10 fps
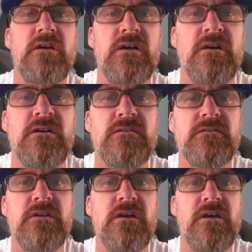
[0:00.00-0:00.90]

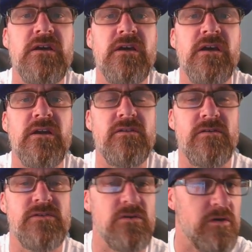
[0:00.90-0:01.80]
in the
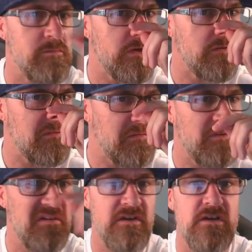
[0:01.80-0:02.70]
thrift store. But
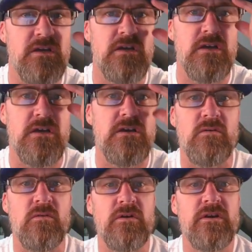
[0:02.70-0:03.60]

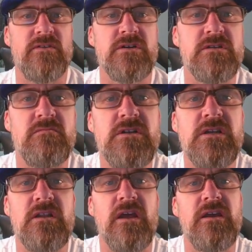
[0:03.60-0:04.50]
whatever, someone
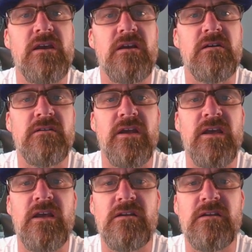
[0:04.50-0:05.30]
didn't like it, I'll take it,